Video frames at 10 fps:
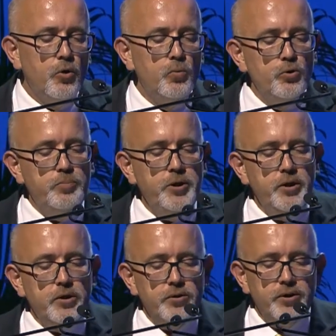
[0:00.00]
would
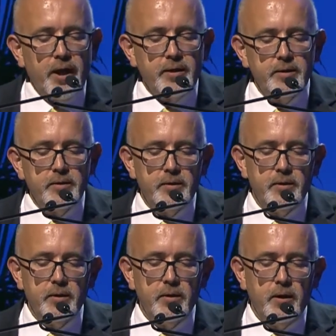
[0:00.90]
be conducted
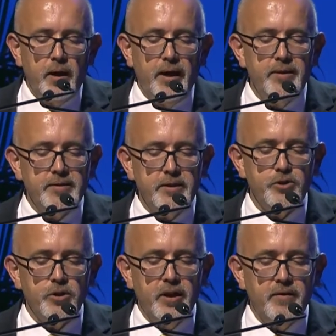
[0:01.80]
at the
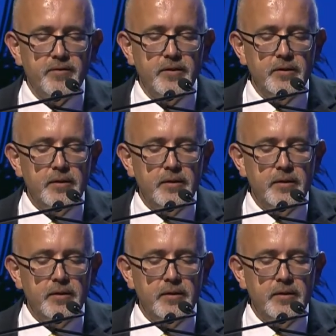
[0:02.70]
central level.